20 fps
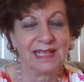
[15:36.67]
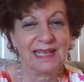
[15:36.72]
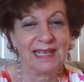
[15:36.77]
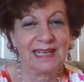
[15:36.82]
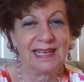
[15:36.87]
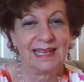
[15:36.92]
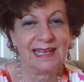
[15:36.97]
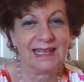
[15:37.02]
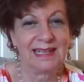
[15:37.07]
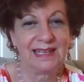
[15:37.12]

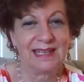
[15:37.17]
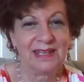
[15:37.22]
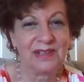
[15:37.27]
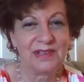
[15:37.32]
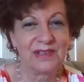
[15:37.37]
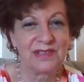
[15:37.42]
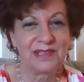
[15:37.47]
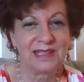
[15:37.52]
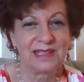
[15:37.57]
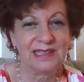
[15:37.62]
And
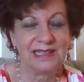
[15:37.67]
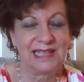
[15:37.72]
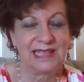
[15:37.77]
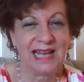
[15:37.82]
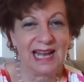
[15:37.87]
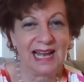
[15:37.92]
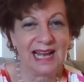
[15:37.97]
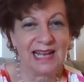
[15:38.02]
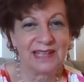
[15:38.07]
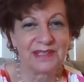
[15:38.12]
here's the
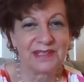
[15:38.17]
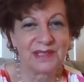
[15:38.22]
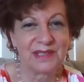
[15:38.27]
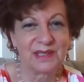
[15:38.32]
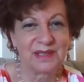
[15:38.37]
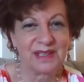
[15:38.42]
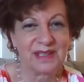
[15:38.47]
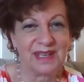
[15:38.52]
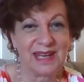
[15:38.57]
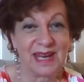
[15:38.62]
last
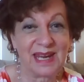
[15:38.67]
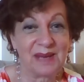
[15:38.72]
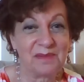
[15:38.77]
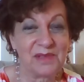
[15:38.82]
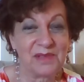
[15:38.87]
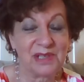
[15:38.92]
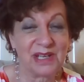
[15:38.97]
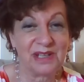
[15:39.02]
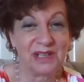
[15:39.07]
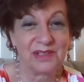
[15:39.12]
game
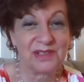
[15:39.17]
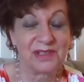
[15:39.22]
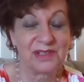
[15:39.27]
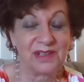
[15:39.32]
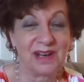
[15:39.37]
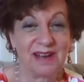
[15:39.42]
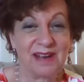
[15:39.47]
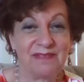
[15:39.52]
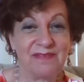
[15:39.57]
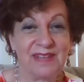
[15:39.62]
changer
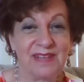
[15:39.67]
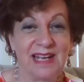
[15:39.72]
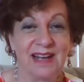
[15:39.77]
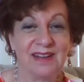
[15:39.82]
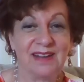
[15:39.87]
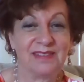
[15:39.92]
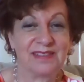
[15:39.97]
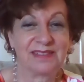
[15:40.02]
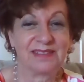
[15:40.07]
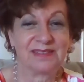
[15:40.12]
I
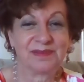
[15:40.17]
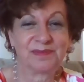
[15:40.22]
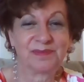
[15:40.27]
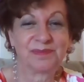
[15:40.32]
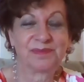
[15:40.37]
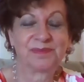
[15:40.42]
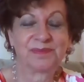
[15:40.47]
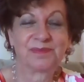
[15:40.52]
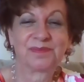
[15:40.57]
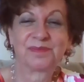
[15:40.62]
found.
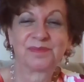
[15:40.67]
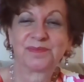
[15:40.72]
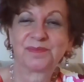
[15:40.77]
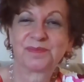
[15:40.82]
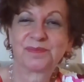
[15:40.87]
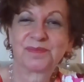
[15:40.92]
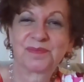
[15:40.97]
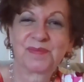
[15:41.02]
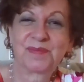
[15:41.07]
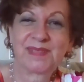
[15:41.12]

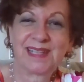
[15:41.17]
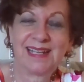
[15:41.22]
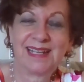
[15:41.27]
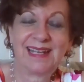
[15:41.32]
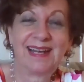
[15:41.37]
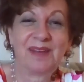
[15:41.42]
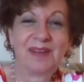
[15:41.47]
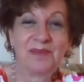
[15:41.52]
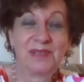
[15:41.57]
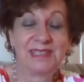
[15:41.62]
And
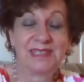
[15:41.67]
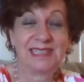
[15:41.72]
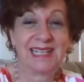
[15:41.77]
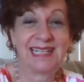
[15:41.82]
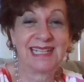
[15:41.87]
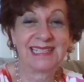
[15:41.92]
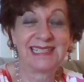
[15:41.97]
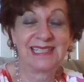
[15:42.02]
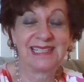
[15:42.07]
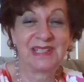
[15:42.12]
I would
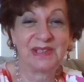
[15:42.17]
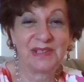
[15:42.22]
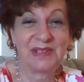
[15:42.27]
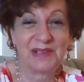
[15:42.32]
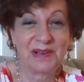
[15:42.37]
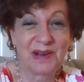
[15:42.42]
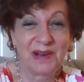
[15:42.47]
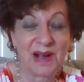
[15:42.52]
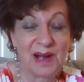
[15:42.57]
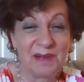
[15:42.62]
like to hear your
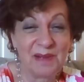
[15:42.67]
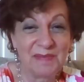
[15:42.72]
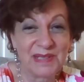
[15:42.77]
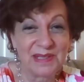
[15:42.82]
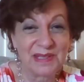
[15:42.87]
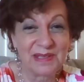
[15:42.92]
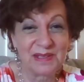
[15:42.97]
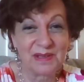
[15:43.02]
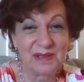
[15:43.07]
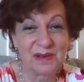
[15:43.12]

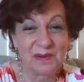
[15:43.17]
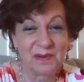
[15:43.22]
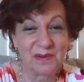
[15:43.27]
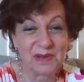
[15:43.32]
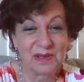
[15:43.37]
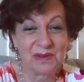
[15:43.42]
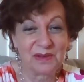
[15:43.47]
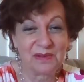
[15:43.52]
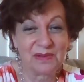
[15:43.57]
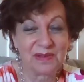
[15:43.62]
comments and know what
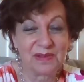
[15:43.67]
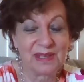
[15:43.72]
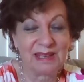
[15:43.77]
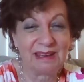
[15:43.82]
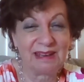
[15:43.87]
you think.